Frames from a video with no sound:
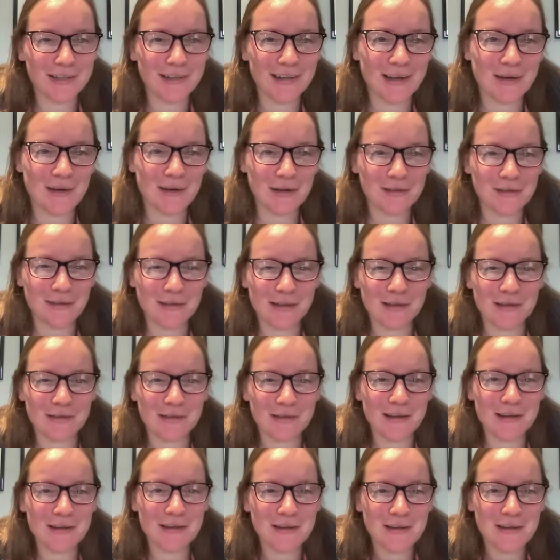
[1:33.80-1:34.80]
now, as they
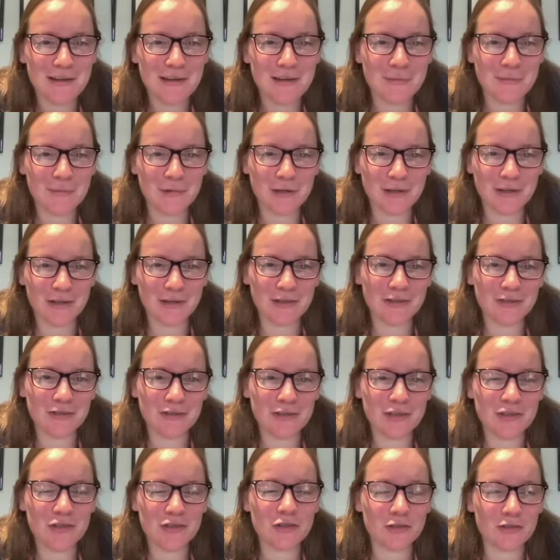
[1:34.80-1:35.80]
say, because
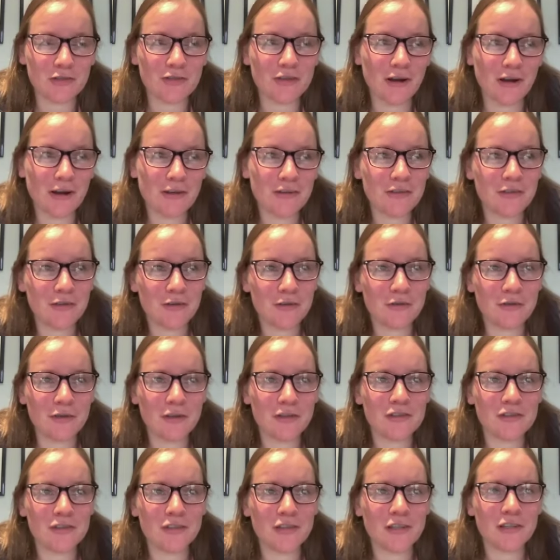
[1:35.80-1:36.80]
she should have started school
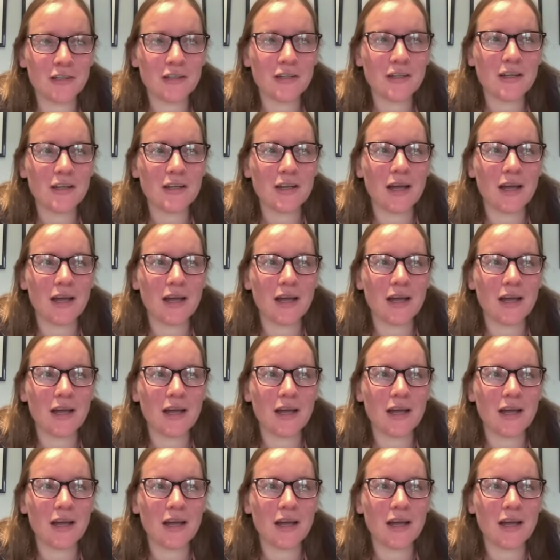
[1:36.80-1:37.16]
this year.